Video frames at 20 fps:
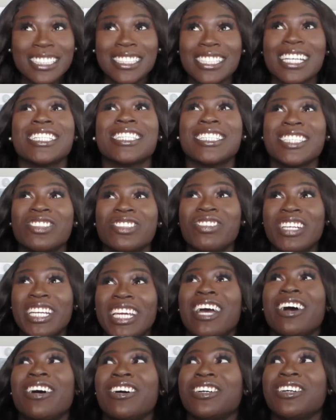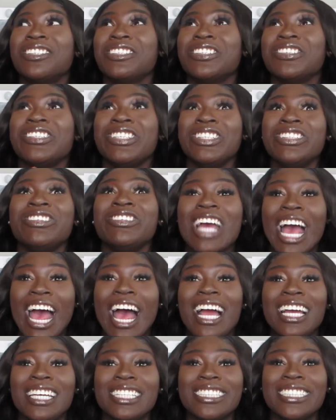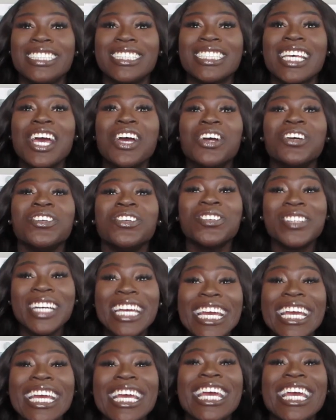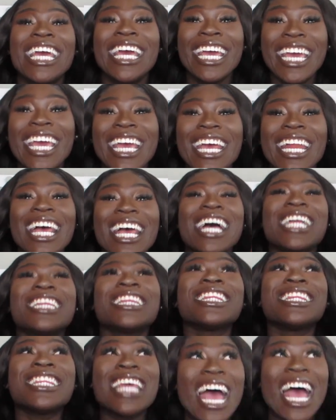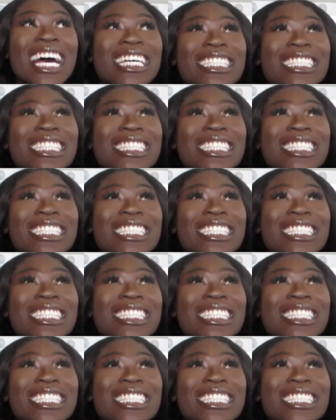start this video, you guys, we hit 1,000